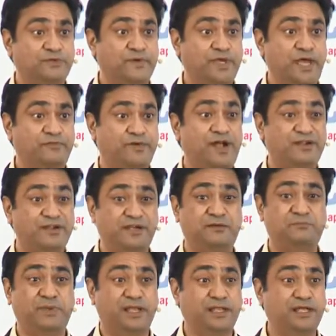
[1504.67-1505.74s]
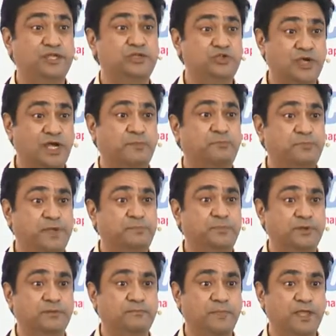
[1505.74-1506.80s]
We have 100 million young
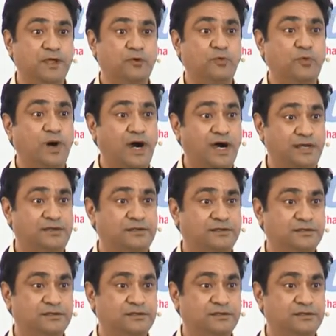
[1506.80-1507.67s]
people who are